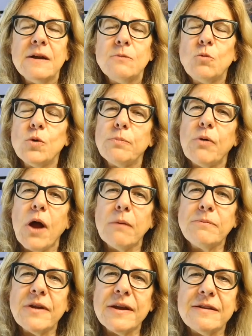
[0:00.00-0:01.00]
More
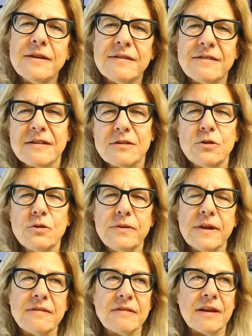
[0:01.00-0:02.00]
prompt ideas include
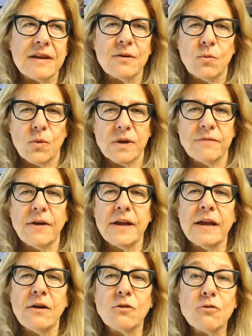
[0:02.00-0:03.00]
things like, what have I
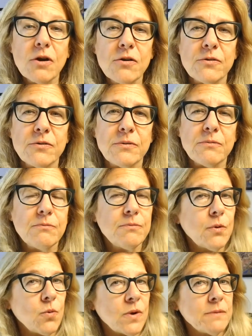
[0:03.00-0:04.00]
outgrown?
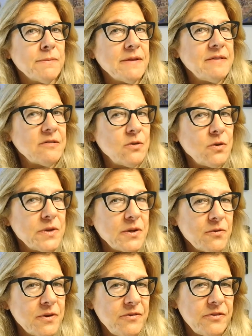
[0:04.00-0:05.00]
But what am I still holding
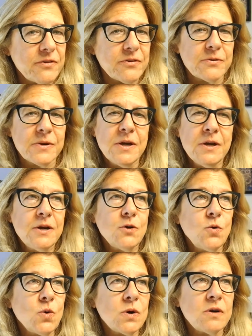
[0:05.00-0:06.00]
on to?
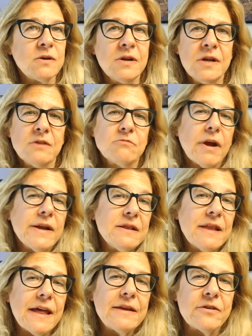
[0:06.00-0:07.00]
Or write a
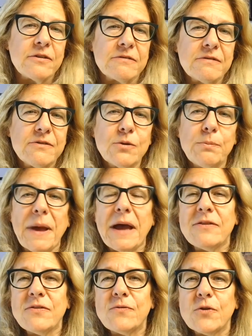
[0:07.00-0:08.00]
letter to a
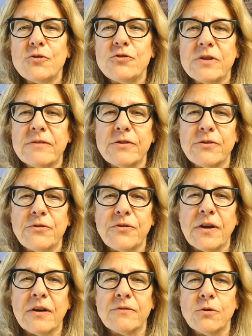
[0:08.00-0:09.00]
past version of
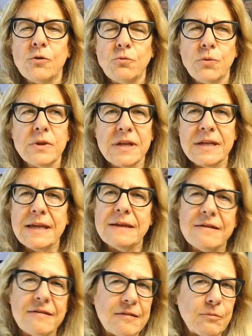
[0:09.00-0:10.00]
yourself who really
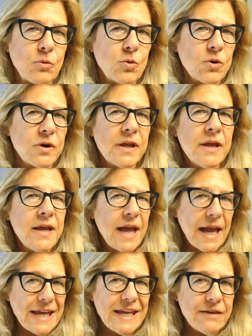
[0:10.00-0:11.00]
needed support
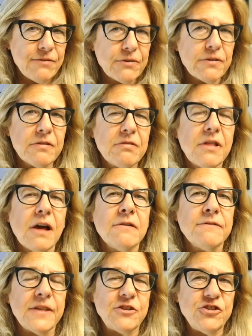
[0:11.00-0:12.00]
and give her the
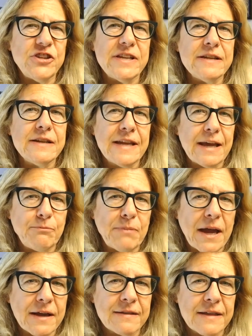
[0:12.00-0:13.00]
love that she didn't get
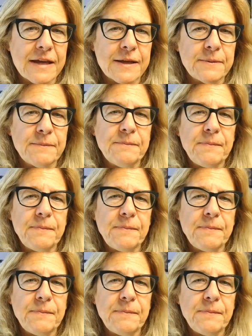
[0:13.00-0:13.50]
back then.